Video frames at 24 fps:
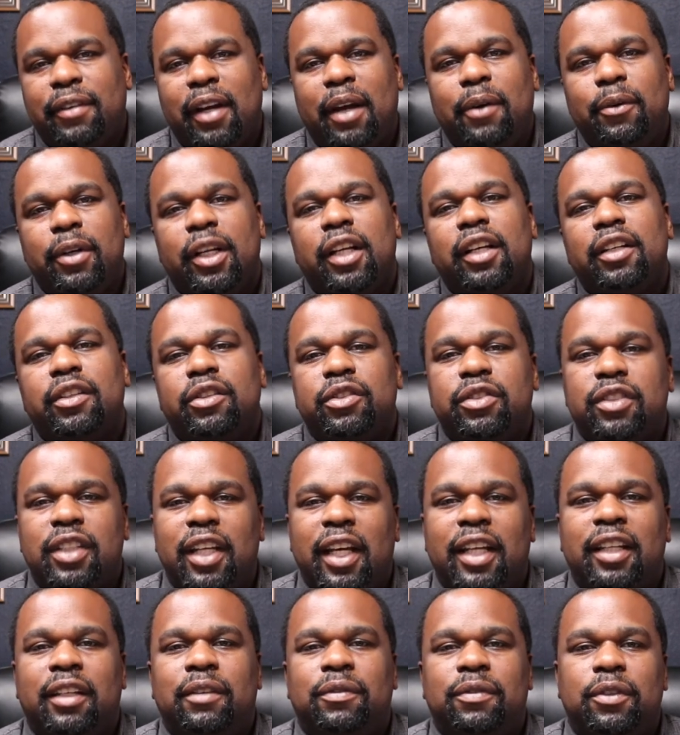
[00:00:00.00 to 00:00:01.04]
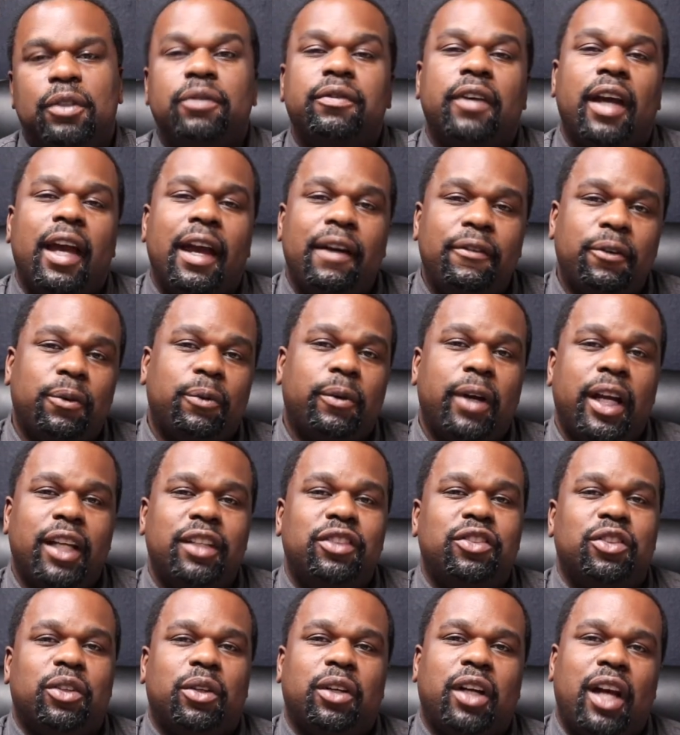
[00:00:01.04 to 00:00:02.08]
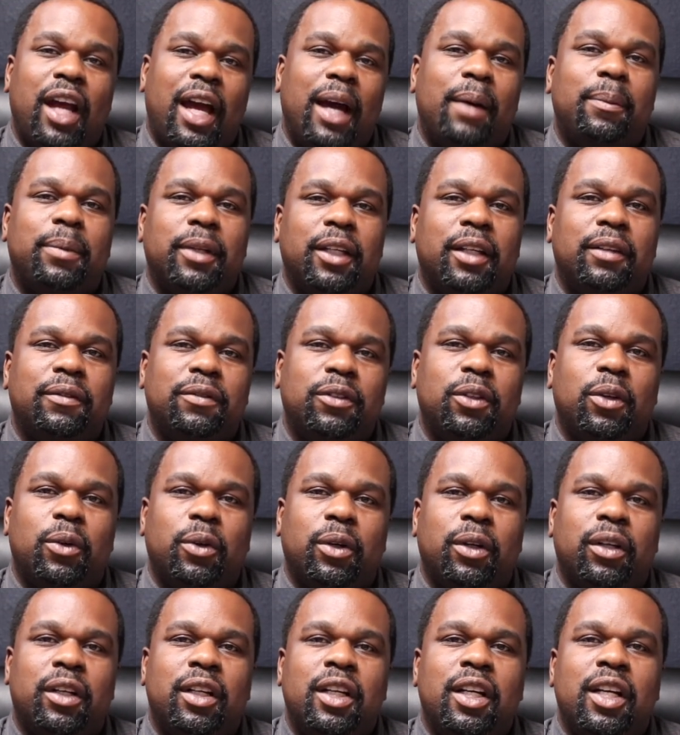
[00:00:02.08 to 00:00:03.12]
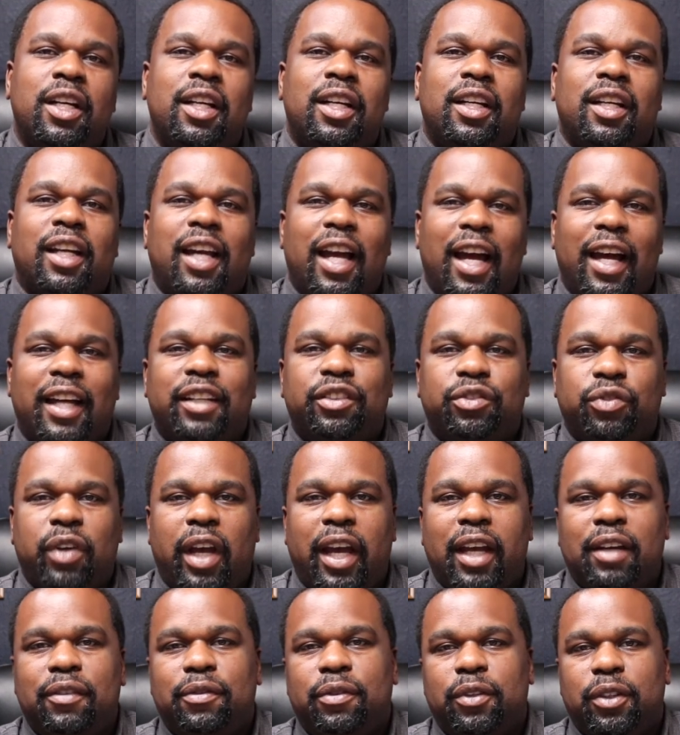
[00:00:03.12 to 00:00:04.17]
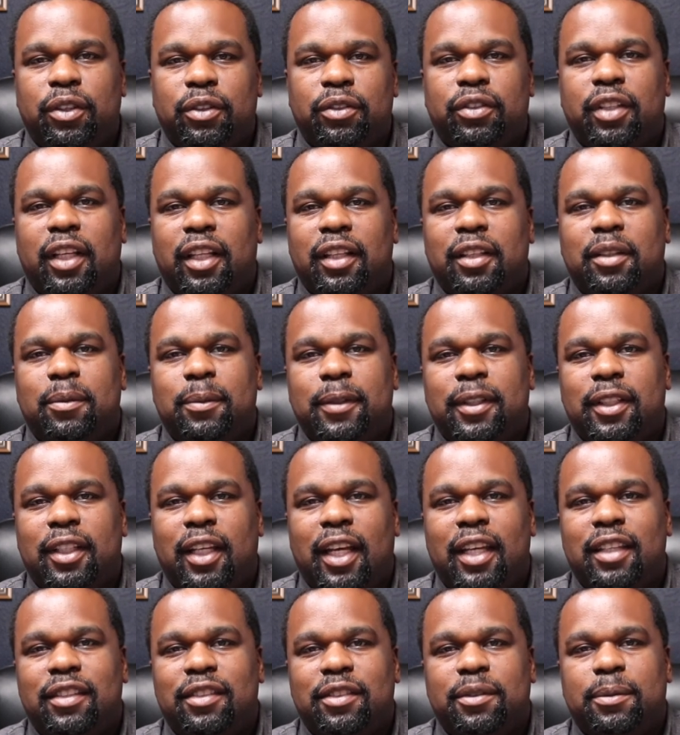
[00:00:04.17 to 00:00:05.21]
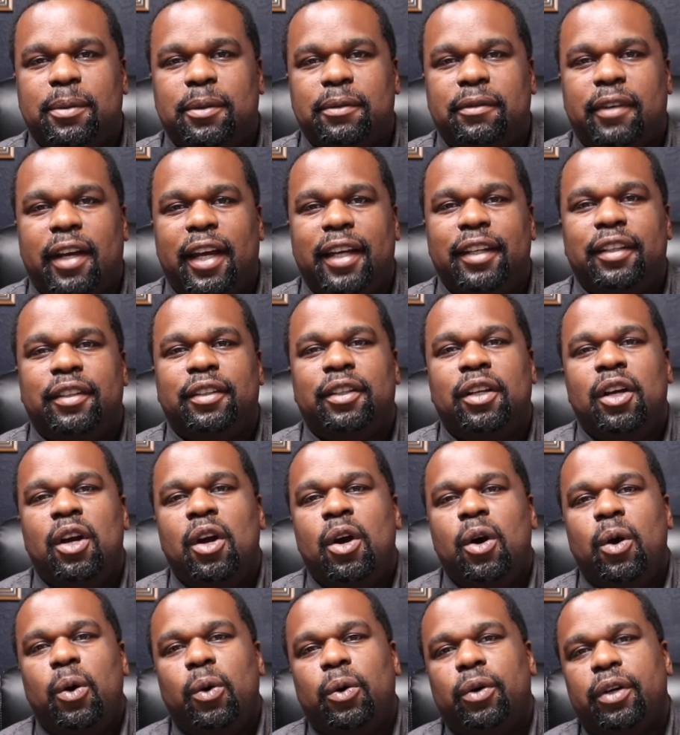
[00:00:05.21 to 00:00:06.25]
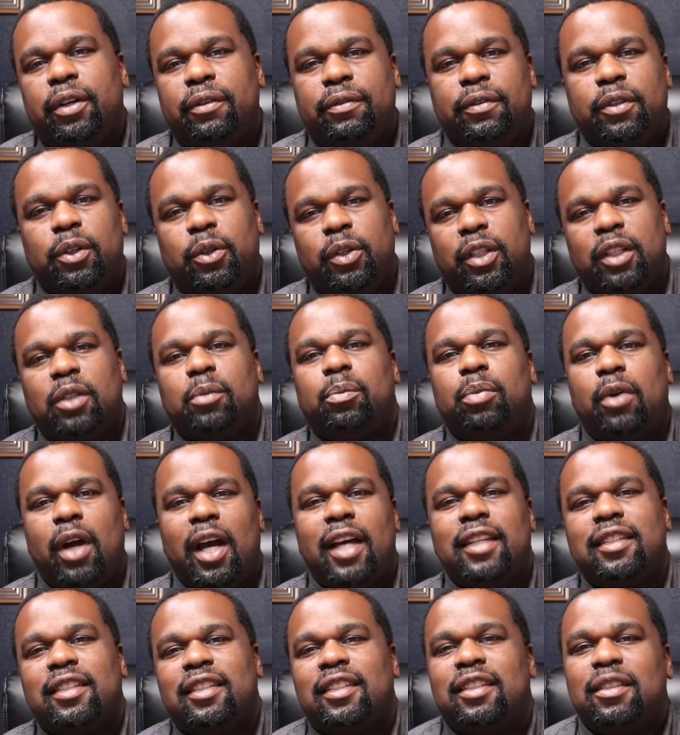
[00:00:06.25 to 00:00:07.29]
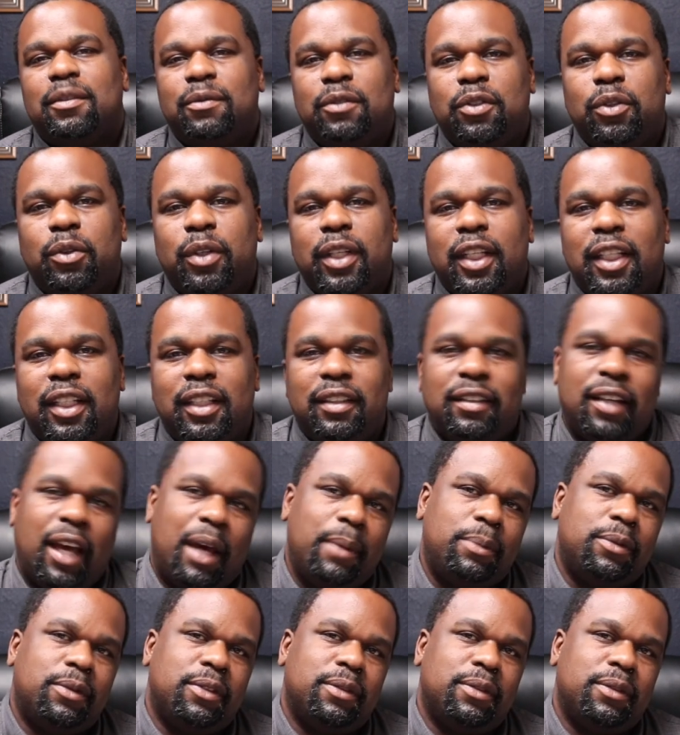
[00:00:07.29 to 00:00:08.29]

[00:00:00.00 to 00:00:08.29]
I want to understand if you've ever read your copy of your contract for your telecommunications provider, or if you're in the process of doing any type